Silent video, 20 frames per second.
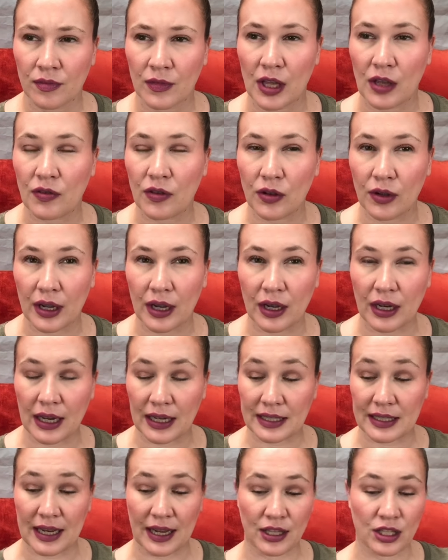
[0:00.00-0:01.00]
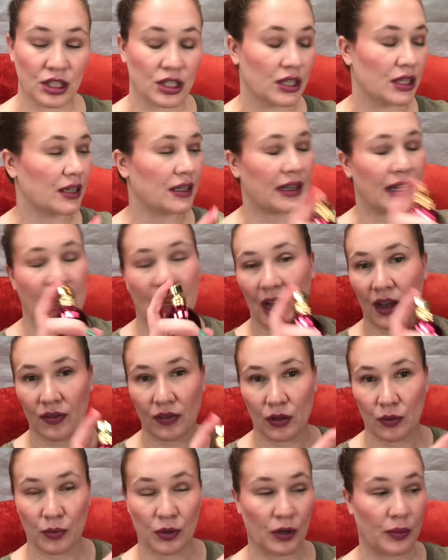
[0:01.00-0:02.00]
if you get a tester, they have
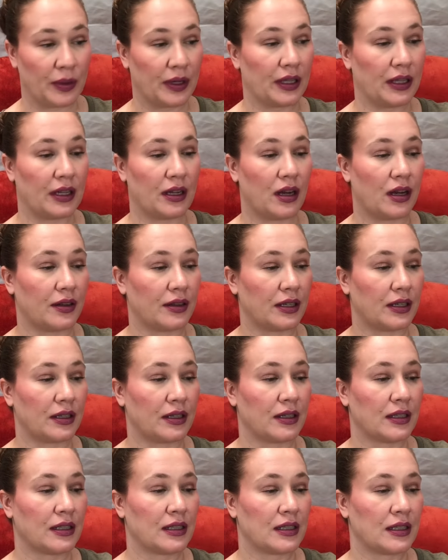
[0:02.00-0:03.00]
them permanently on there.